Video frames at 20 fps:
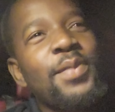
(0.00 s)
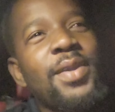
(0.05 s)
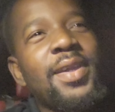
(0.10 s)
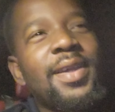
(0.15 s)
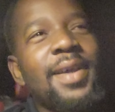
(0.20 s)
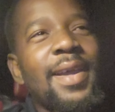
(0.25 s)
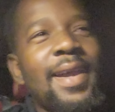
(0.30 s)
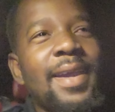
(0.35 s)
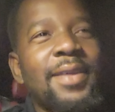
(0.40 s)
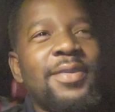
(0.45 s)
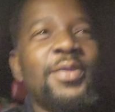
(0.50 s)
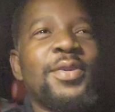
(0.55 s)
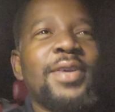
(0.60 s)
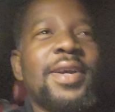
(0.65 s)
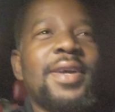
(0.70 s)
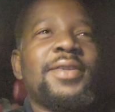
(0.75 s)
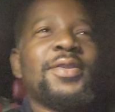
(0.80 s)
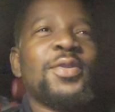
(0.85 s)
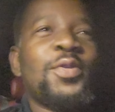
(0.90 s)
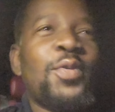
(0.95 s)
let me get, ask you
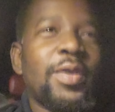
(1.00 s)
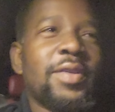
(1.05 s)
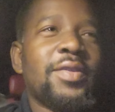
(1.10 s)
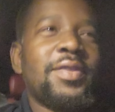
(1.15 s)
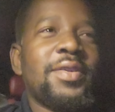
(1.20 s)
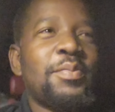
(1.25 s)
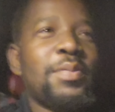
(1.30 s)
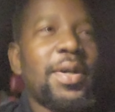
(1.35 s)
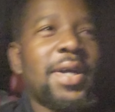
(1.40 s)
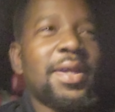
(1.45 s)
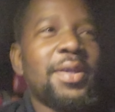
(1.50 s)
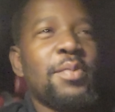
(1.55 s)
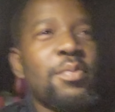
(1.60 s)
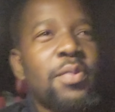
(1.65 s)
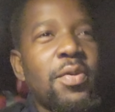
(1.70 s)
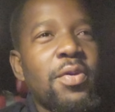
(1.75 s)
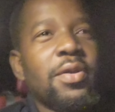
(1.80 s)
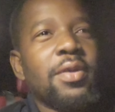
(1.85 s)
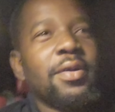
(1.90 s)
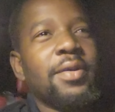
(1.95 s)
guys a question about the
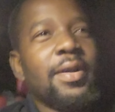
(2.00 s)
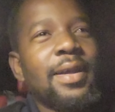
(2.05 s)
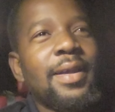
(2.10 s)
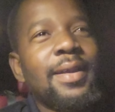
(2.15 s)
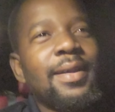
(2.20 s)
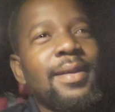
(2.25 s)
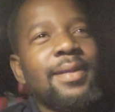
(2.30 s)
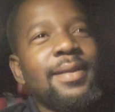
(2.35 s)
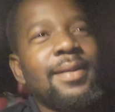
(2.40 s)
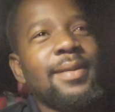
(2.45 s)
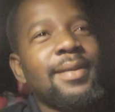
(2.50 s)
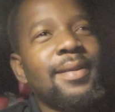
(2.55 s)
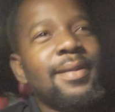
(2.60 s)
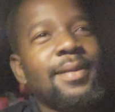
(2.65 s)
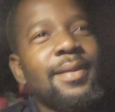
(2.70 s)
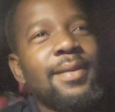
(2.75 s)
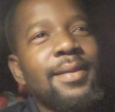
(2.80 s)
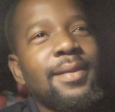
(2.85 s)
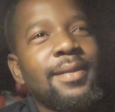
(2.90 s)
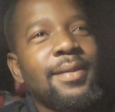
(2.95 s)
board, right?
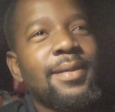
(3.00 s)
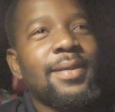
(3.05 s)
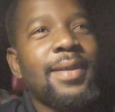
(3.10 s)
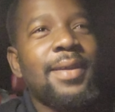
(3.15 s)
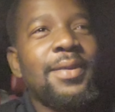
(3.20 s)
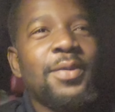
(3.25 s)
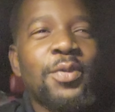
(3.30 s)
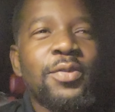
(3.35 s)
Because I